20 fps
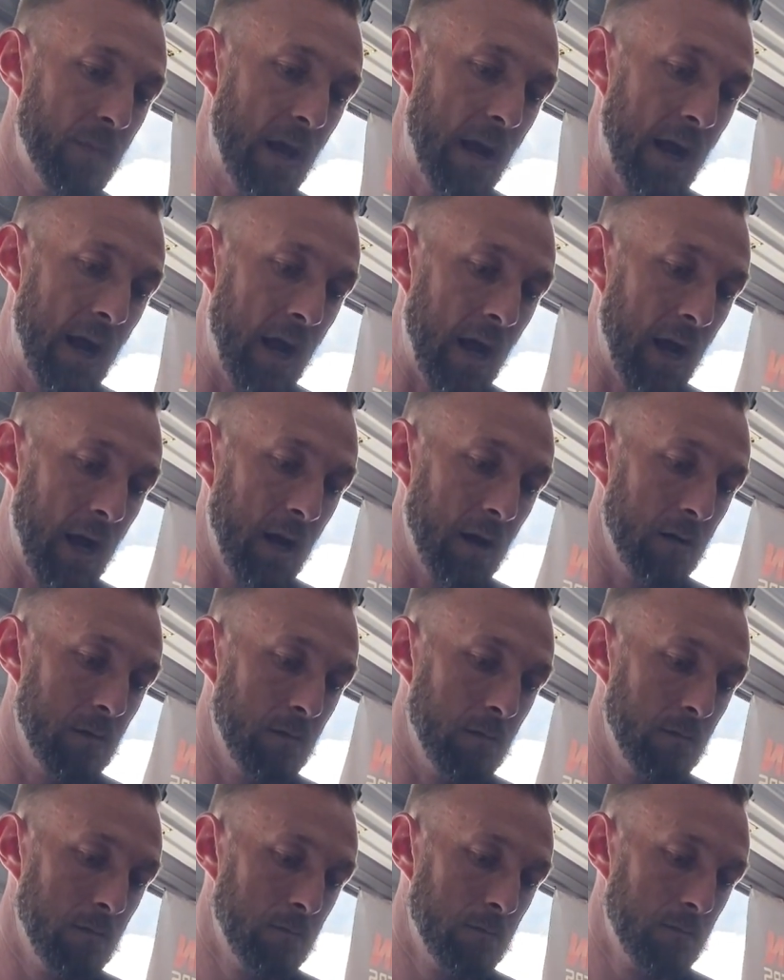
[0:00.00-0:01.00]

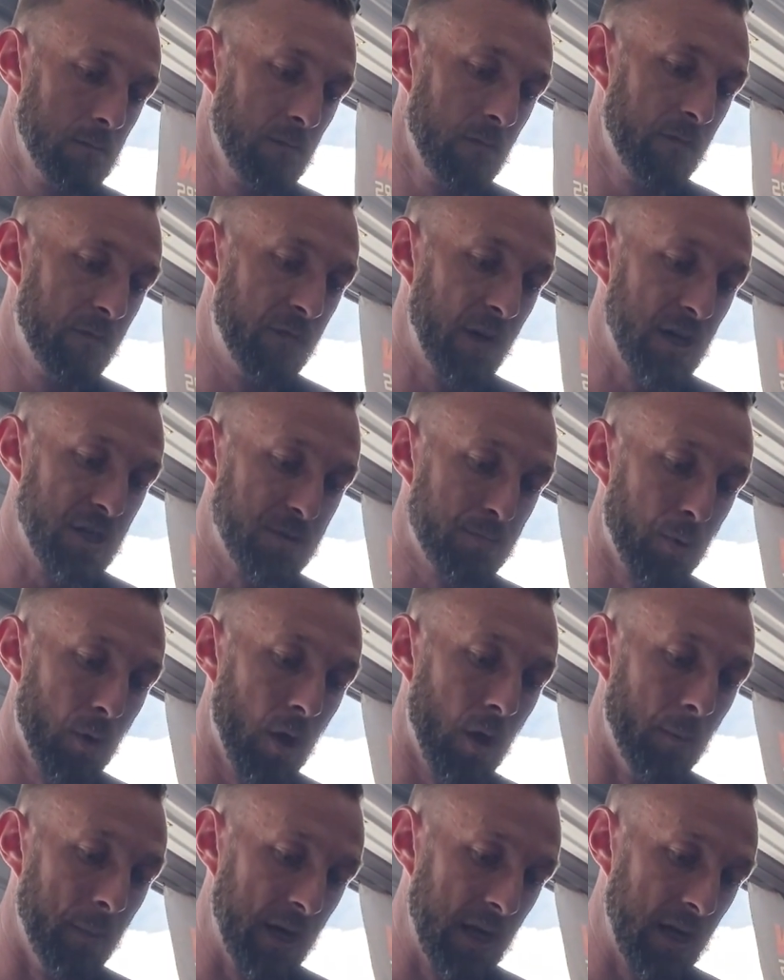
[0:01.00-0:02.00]
and finish
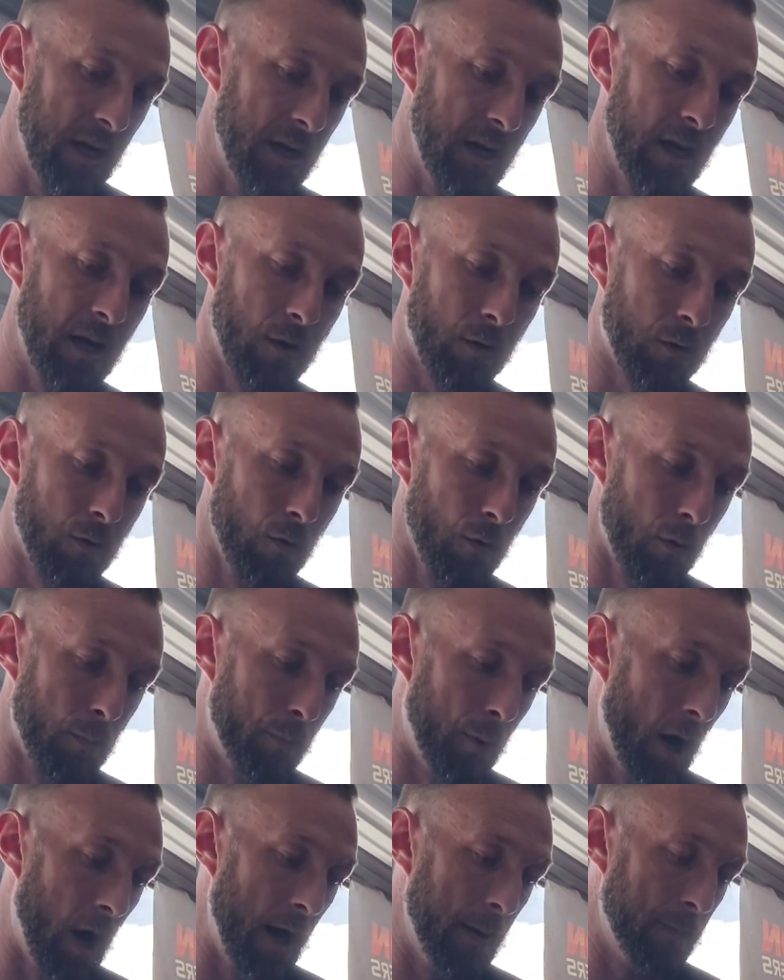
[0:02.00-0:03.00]
plumbing in the intercooler
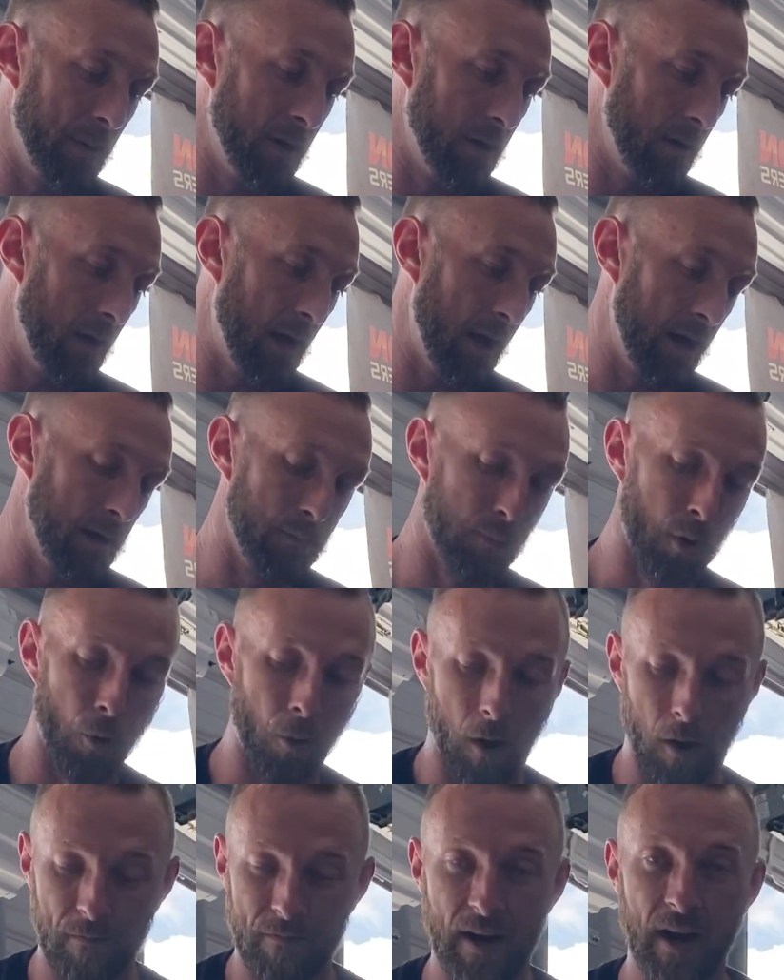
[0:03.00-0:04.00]
pipe and the
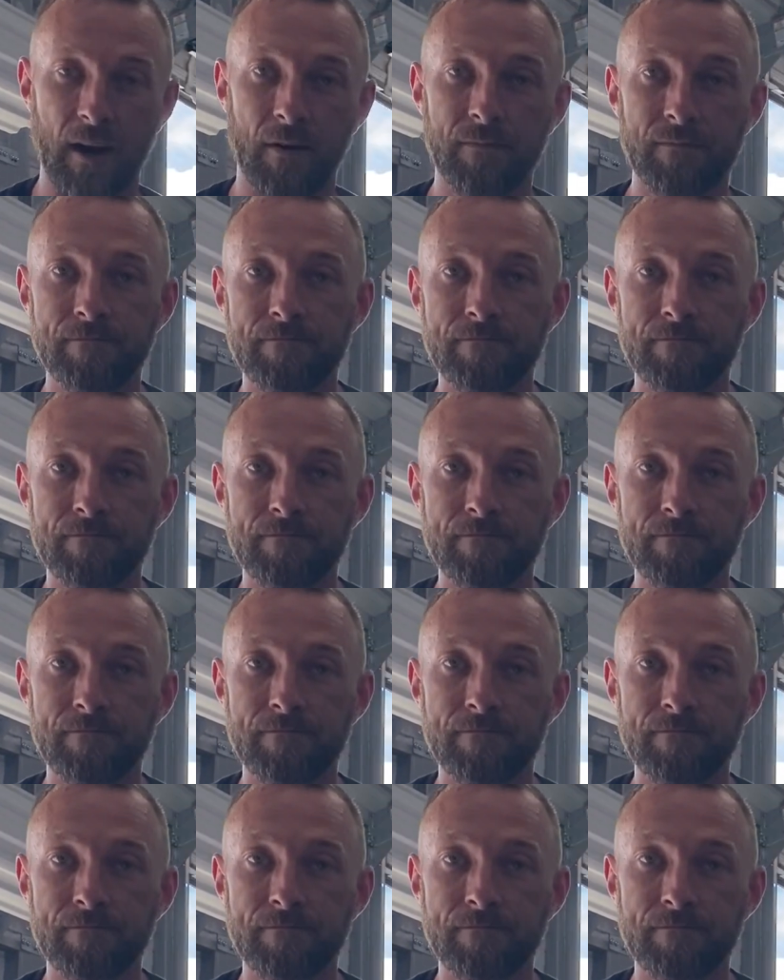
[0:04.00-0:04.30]
blow-off valve.